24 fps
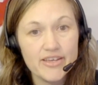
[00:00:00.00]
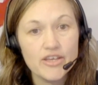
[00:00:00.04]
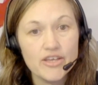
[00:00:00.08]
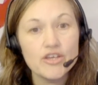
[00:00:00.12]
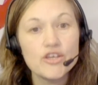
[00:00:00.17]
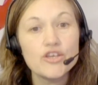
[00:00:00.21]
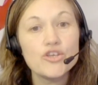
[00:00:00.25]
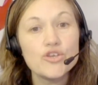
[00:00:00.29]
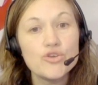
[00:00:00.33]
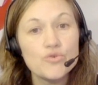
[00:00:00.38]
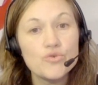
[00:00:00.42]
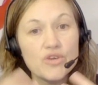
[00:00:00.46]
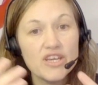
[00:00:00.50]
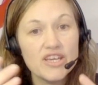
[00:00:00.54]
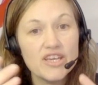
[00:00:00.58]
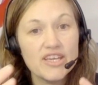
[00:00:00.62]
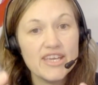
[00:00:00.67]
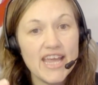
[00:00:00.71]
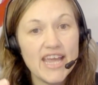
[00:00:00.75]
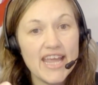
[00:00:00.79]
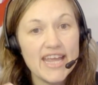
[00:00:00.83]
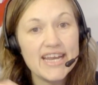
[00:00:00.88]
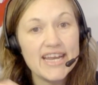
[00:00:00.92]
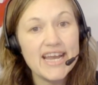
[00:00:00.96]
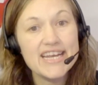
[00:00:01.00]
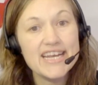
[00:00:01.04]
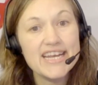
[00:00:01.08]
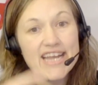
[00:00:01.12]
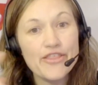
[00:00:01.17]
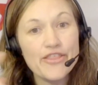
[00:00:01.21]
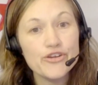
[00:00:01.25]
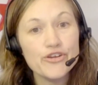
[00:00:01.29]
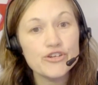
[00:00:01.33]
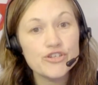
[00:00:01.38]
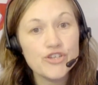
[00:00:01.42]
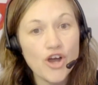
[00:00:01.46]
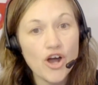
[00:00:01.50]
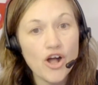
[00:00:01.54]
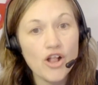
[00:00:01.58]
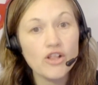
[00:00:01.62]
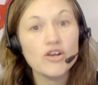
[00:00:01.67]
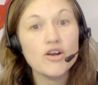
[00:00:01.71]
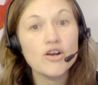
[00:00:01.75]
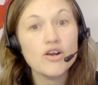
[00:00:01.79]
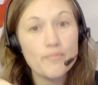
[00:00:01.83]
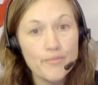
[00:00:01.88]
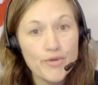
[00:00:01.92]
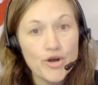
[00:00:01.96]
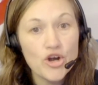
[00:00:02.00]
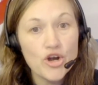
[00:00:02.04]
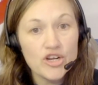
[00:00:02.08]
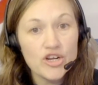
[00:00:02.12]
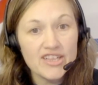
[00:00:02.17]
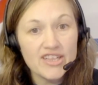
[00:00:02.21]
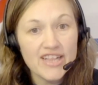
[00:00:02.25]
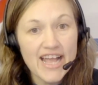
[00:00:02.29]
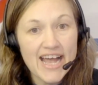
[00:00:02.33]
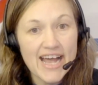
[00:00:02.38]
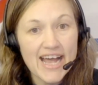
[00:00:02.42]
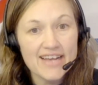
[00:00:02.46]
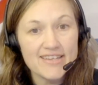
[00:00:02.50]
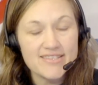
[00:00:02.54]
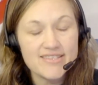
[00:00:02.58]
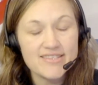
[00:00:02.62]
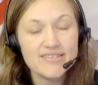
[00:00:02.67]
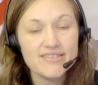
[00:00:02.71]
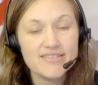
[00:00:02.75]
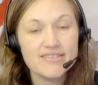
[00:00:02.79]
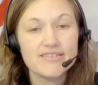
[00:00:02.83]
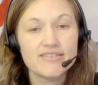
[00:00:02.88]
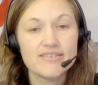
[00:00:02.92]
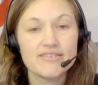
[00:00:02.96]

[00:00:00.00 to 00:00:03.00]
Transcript: you can gain another dollar per class.